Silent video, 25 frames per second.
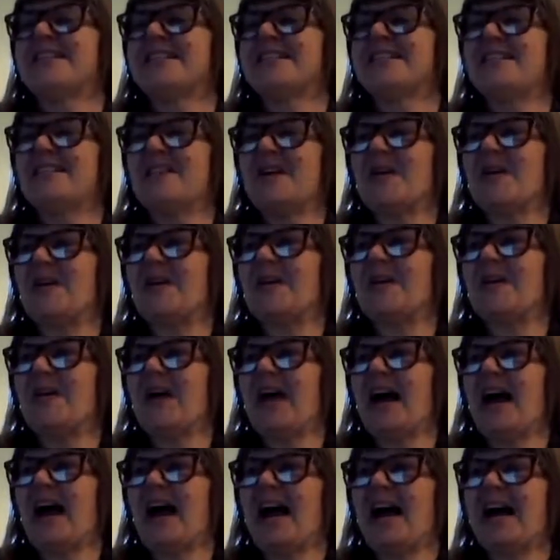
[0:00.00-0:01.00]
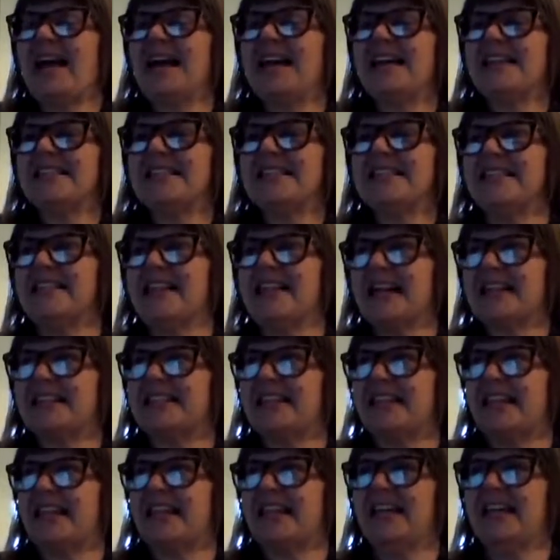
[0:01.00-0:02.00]
So I
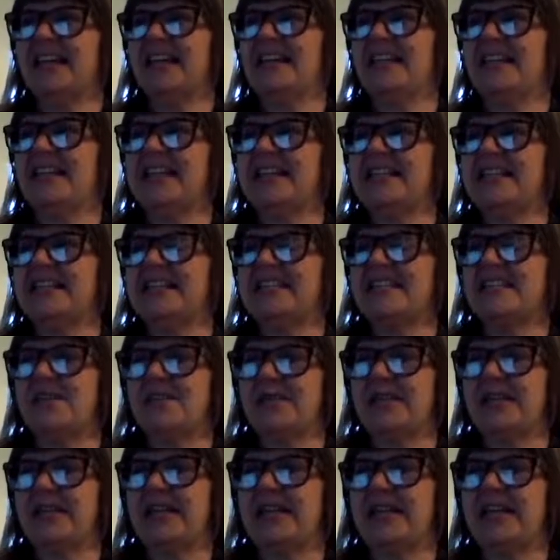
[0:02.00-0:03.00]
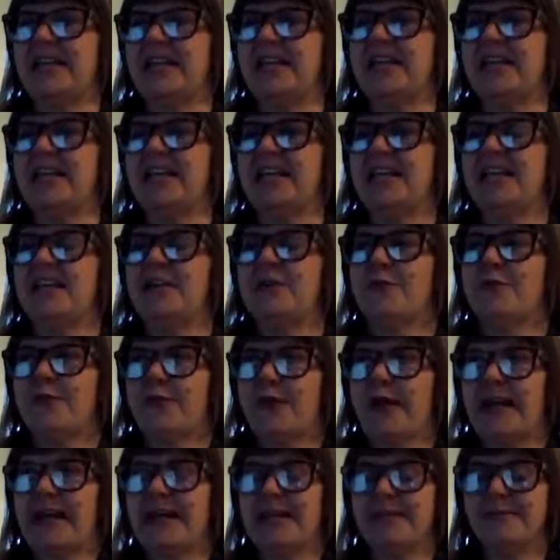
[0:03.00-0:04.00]
selected these 3
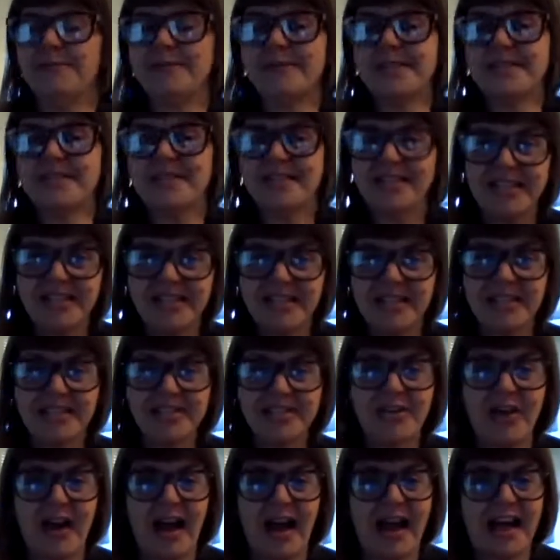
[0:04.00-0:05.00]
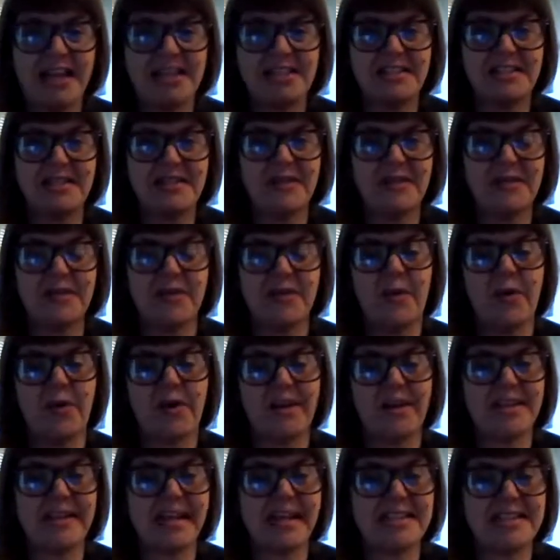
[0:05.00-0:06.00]
frames to try to
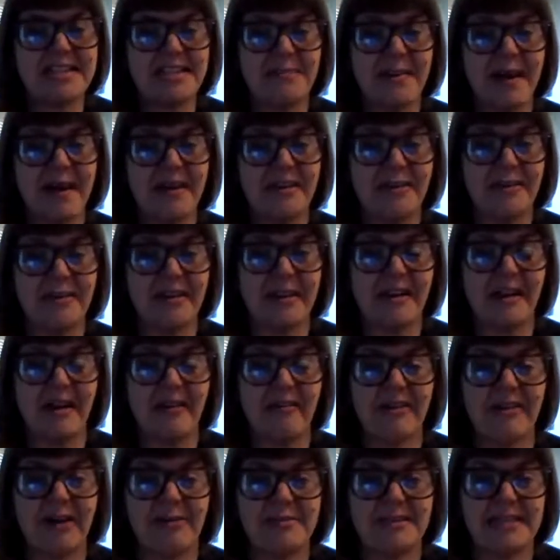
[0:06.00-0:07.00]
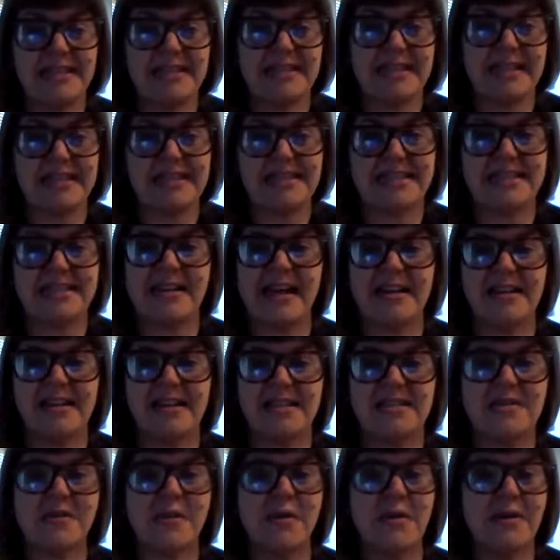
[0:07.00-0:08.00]
correlate to my learning outcomes as I design
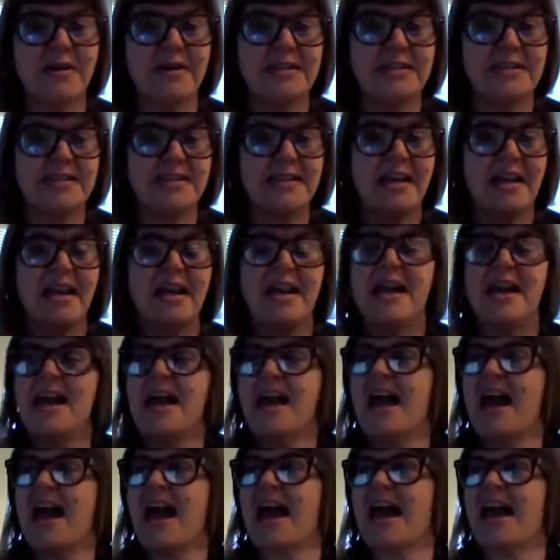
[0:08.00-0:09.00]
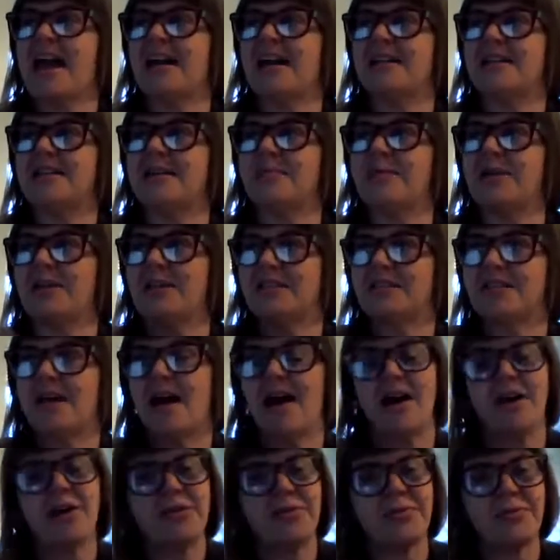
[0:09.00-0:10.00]
this course. And I'm going to
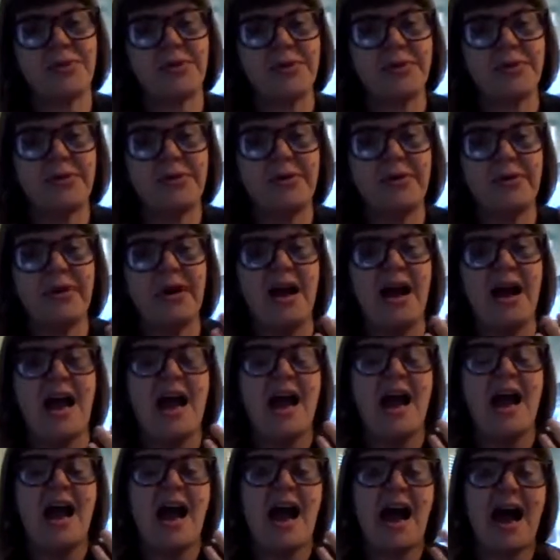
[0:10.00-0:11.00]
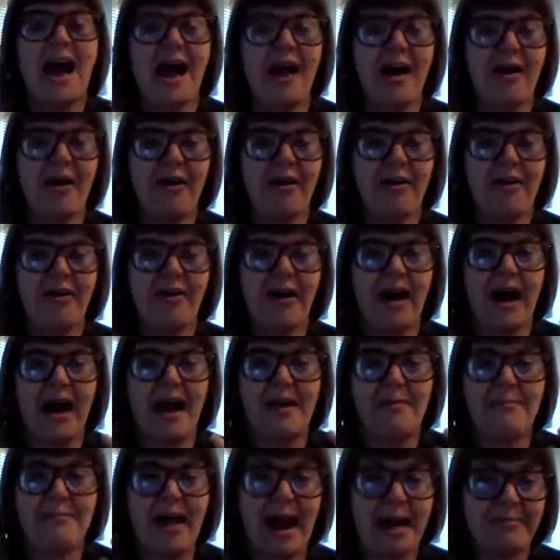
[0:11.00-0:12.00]
talk through how
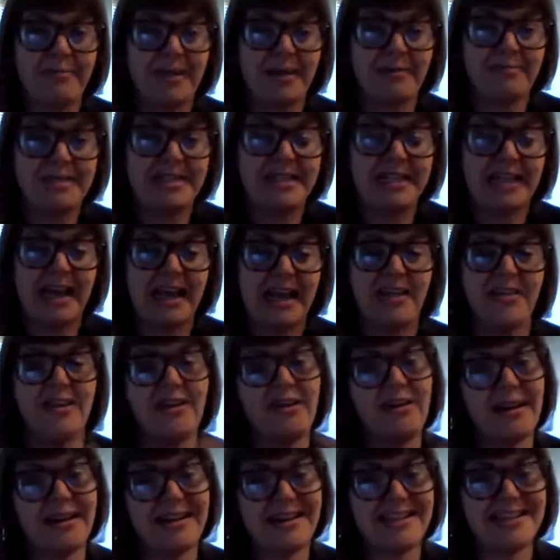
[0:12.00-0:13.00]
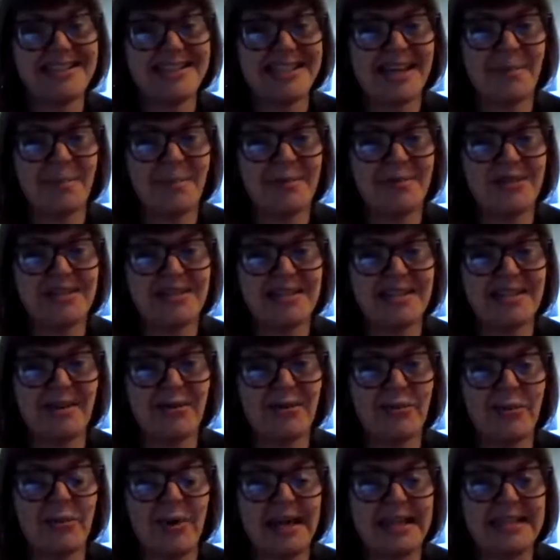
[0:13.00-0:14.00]
I map them together and examples
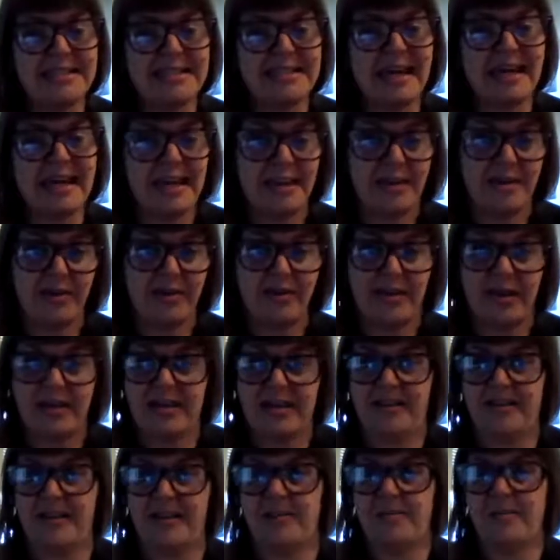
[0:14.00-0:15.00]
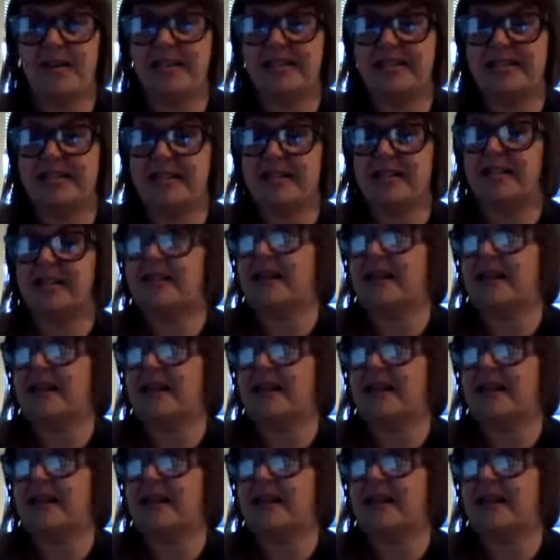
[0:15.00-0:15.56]
of ways I integrated them into the